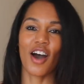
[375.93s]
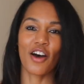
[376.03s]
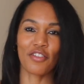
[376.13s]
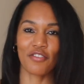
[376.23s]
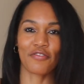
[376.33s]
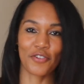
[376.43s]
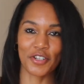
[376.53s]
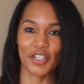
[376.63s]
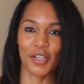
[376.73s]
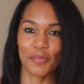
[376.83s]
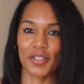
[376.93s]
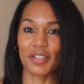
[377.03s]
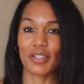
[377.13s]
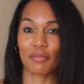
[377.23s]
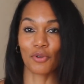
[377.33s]
other four tips
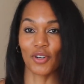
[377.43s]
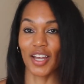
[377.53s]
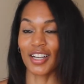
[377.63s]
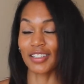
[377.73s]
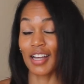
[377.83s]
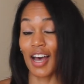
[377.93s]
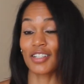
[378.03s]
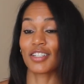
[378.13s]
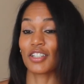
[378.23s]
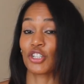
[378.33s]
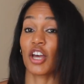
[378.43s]
this is more like a last ditch